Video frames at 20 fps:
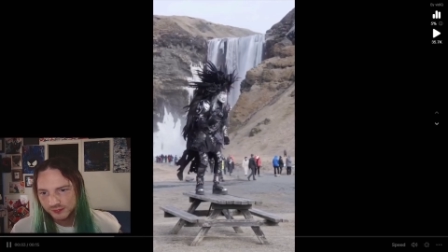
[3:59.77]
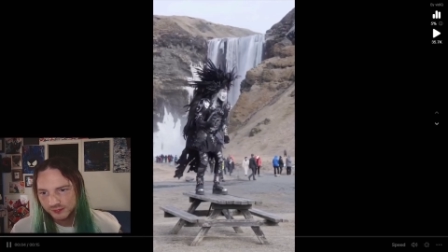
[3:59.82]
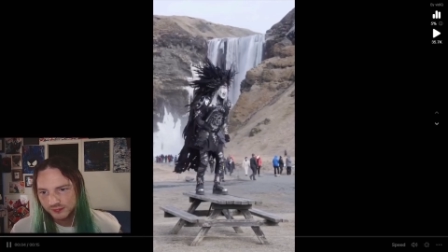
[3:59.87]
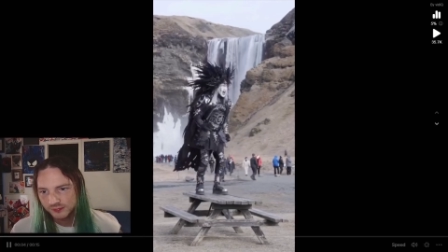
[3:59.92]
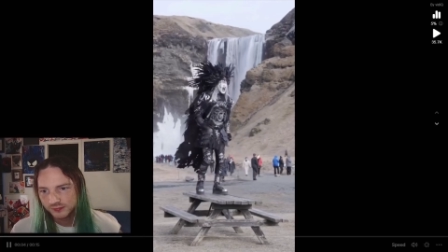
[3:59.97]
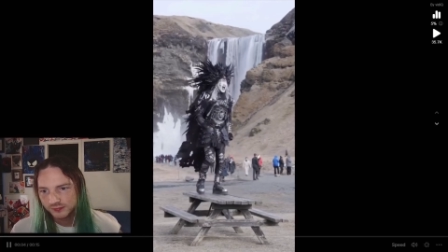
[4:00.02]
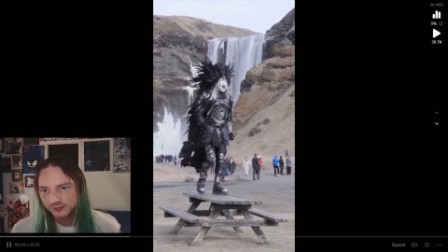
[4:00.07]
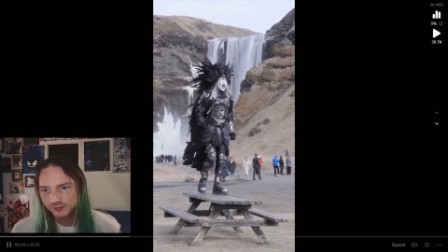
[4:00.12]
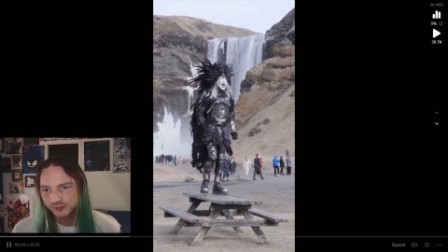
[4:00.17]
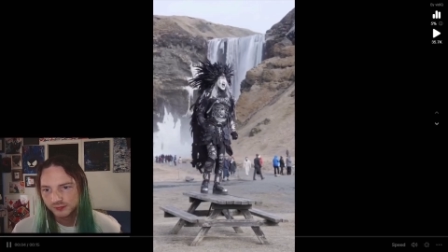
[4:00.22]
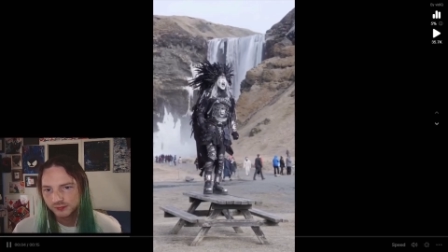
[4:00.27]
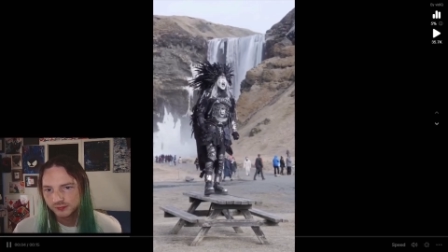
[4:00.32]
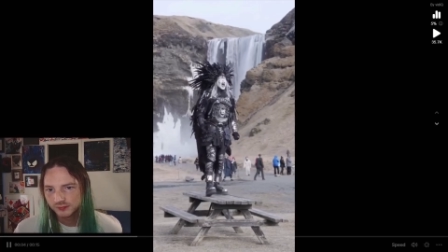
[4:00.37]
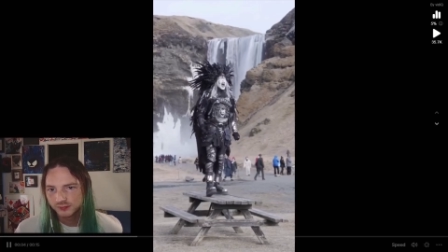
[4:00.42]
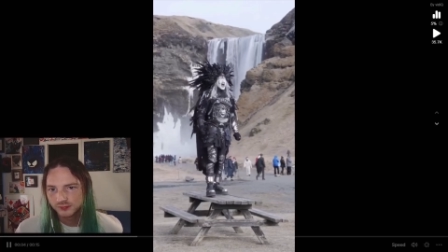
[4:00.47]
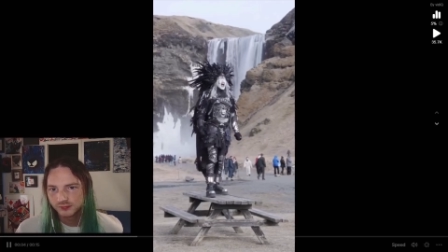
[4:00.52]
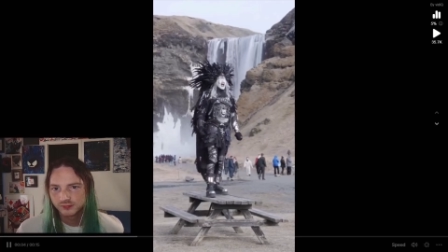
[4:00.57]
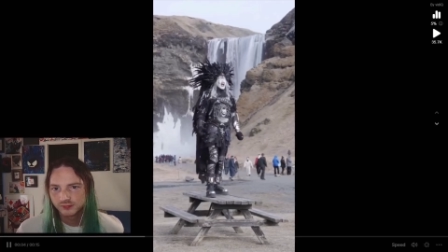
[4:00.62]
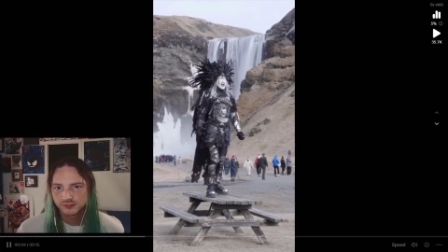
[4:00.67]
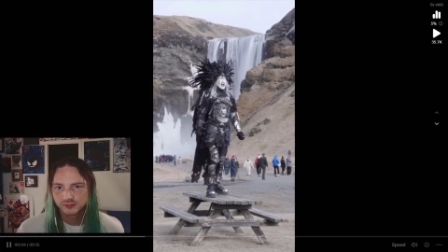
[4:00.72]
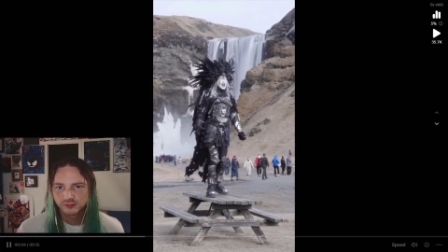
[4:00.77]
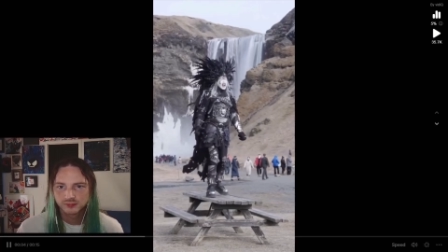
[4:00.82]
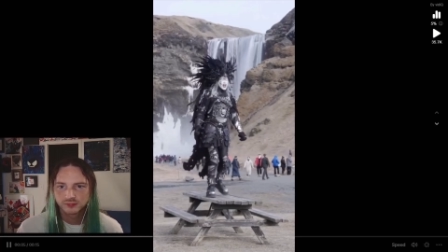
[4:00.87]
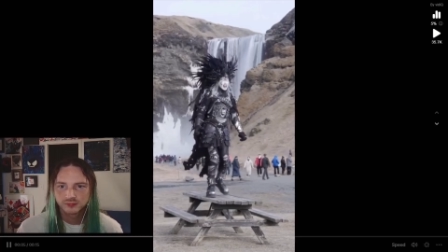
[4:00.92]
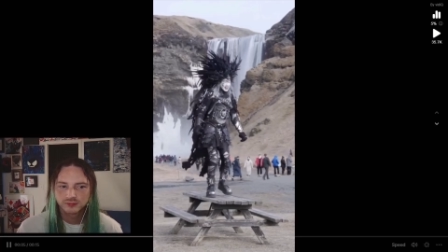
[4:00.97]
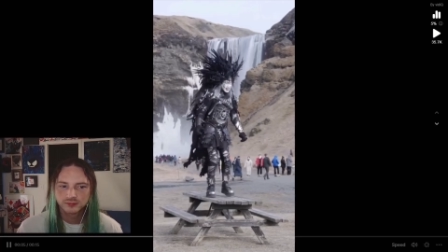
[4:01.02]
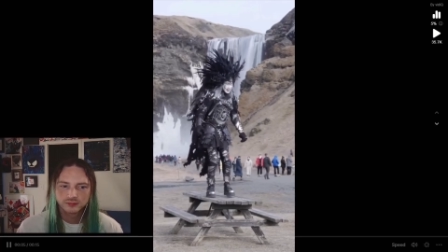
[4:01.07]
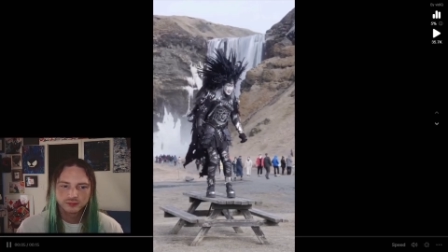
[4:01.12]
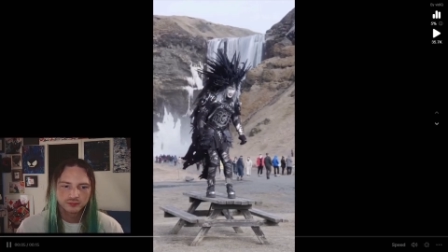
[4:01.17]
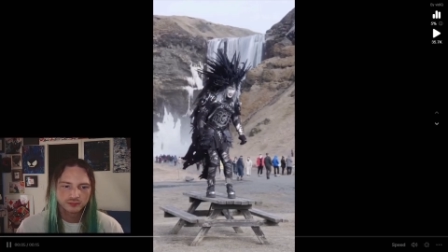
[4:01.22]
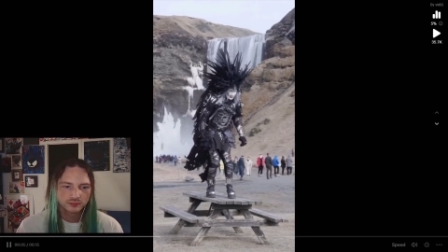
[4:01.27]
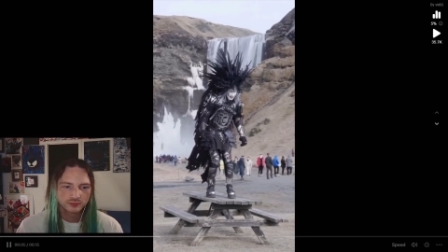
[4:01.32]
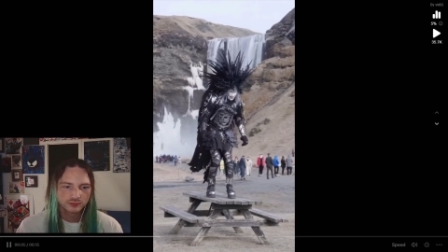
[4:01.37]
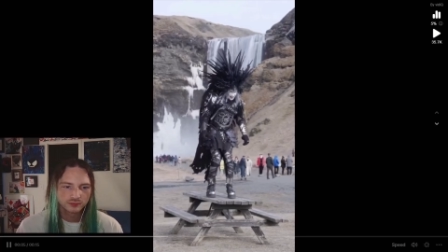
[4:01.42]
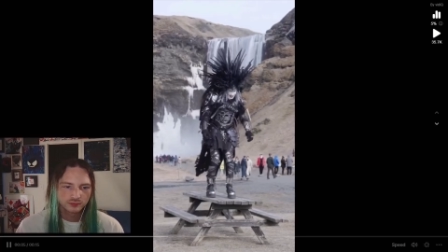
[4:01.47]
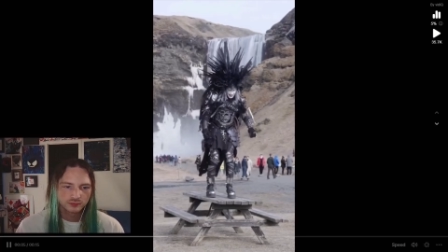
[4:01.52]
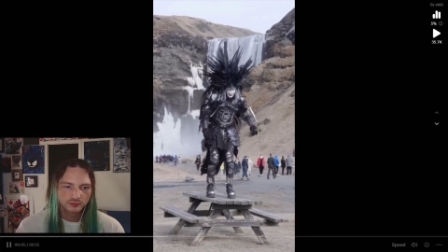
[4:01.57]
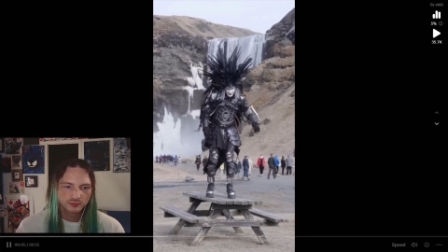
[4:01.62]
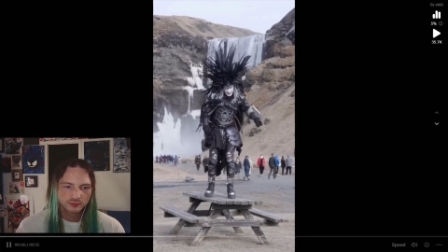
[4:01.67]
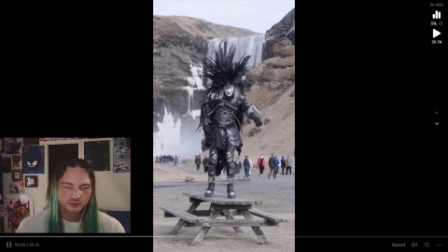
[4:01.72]
dark?
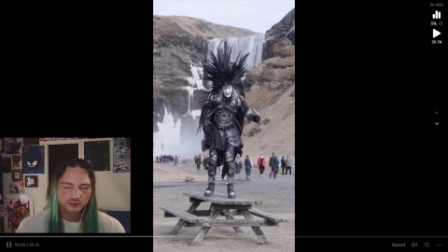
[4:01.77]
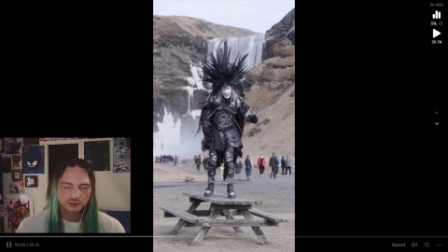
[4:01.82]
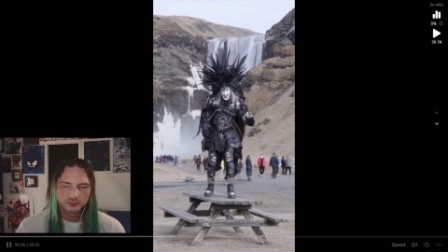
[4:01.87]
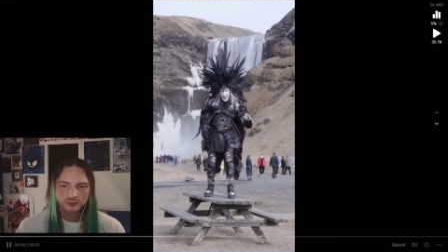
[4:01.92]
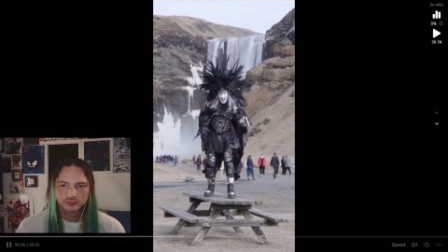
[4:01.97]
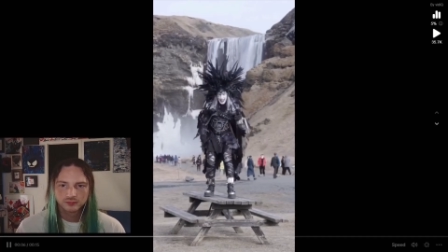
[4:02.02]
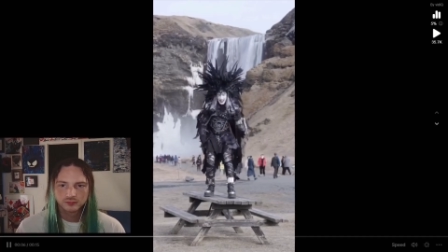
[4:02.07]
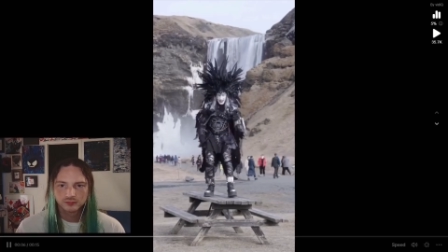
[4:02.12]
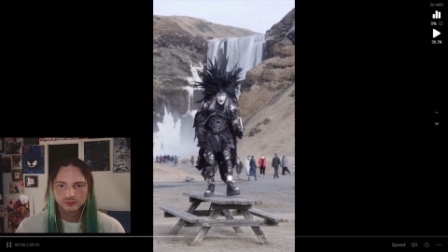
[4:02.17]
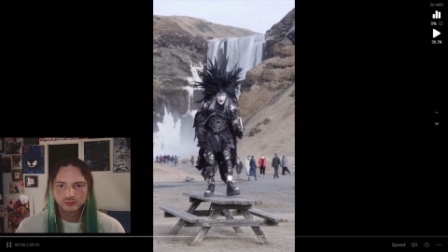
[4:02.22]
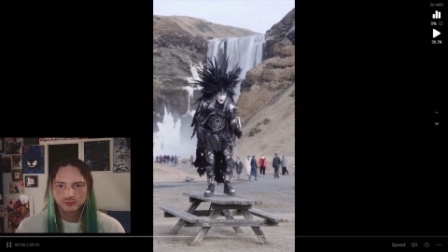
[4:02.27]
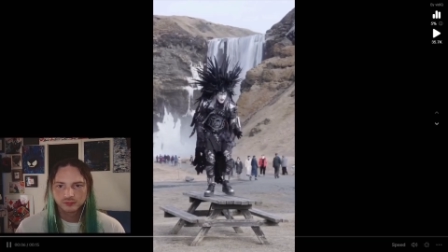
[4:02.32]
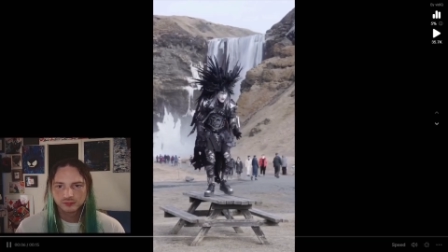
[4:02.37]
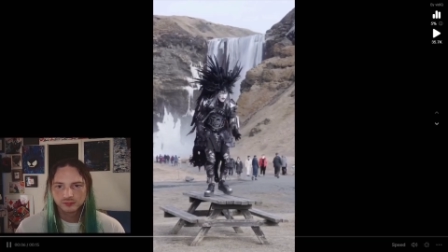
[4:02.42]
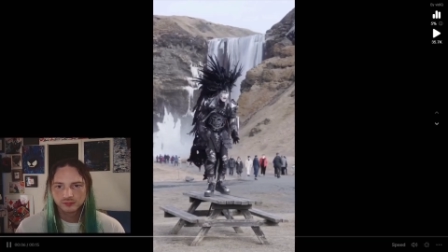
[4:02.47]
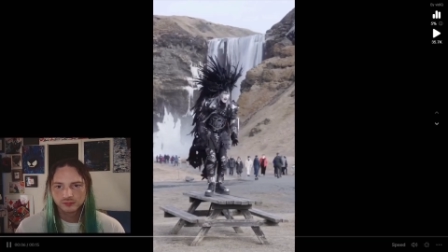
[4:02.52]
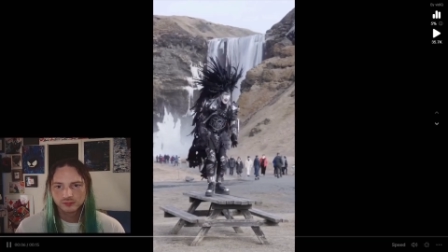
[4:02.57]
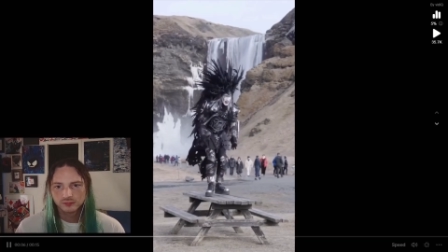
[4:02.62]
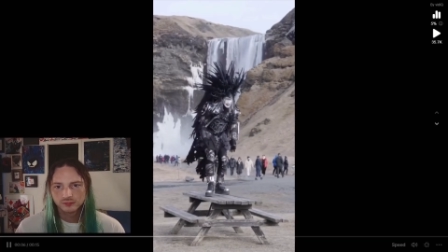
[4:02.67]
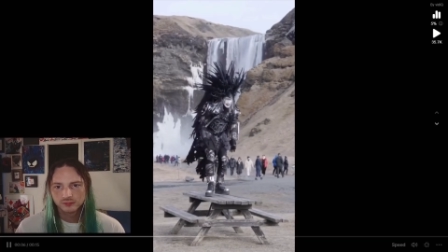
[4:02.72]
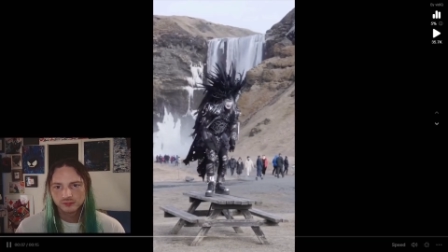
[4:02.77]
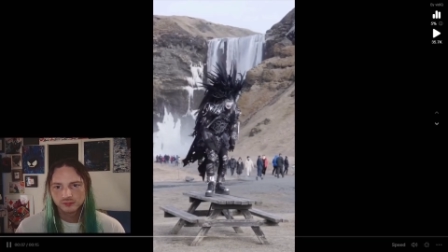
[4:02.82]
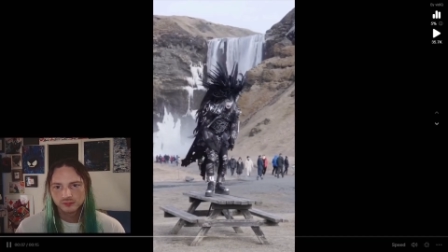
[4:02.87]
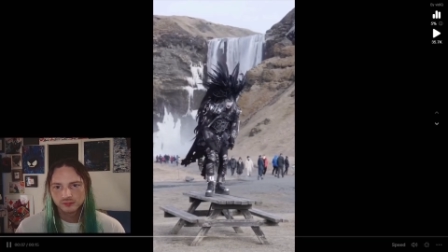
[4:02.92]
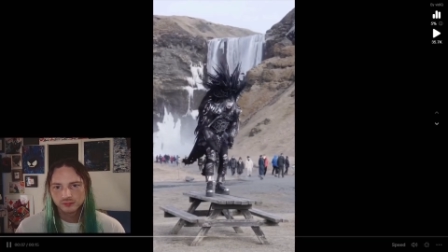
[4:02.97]
Can you fix the